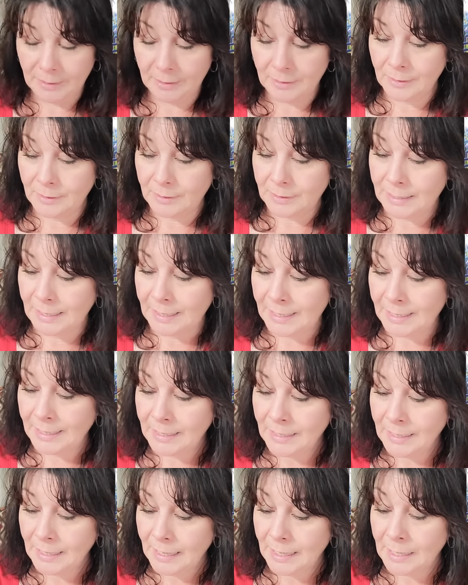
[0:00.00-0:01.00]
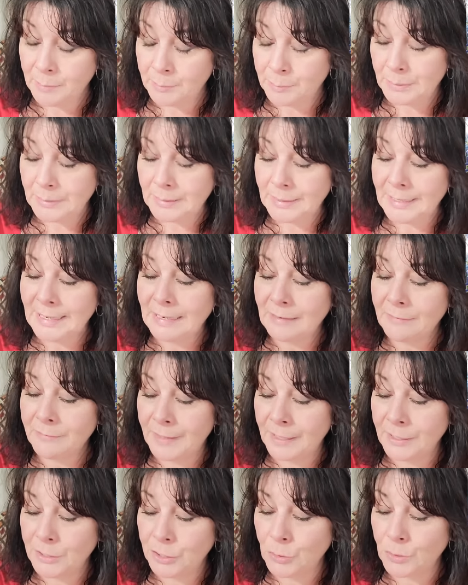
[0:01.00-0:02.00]
Okay? And believe
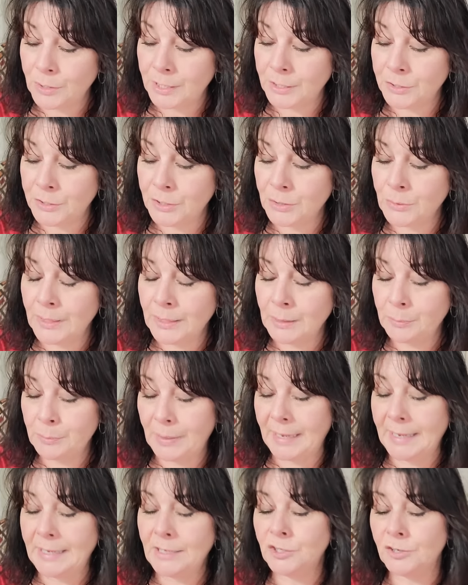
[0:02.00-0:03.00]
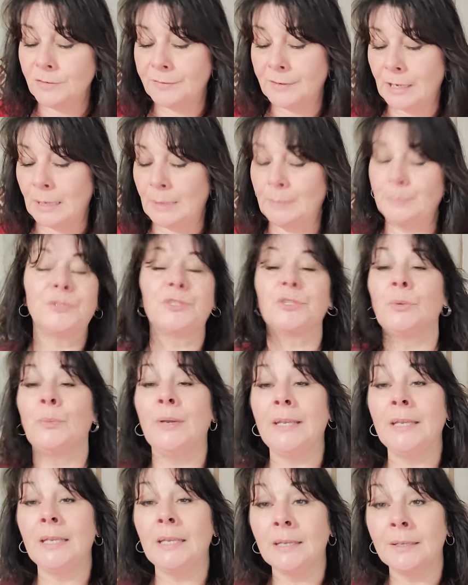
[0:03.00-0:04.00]
that you can do it. Page of Cups. So
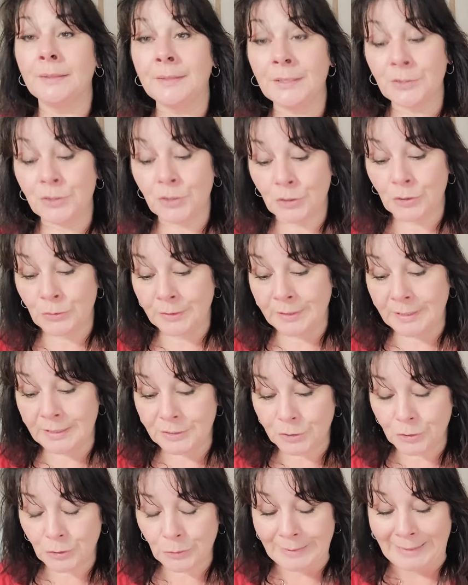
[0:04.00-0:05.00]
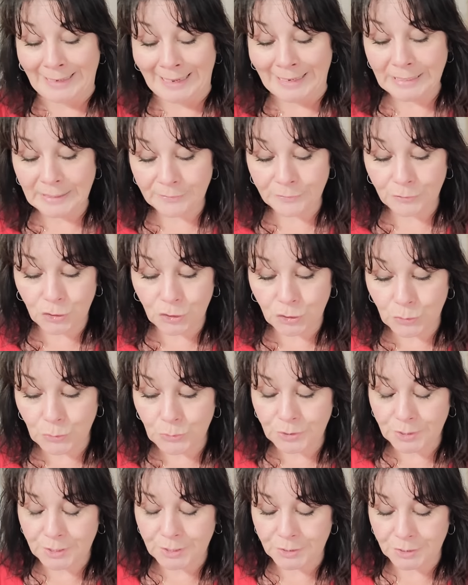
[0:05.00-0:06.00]
we can get this these creative
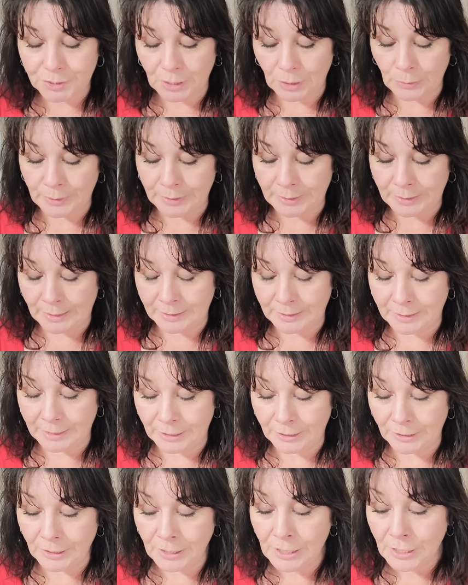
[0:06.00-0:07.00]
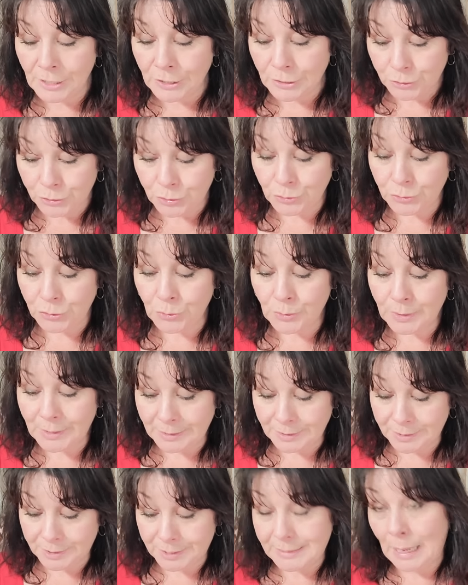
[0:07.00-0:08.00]
juices going on here so you
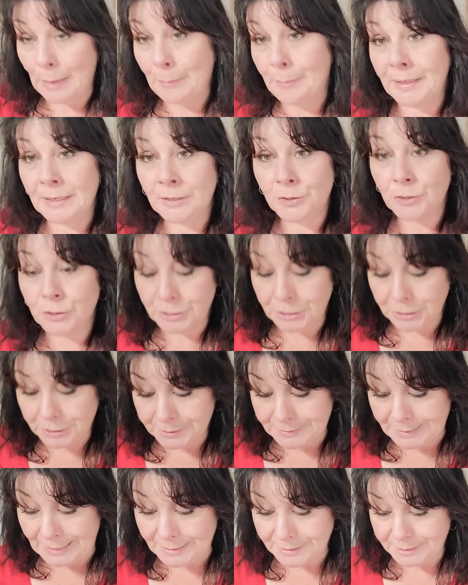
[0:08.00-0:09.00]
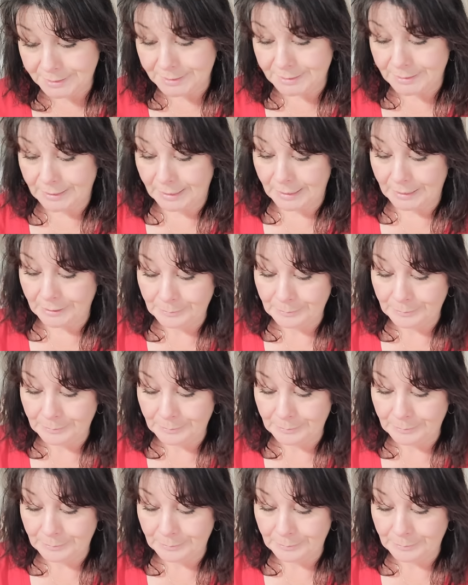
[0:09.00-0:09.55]
can step into your destiny.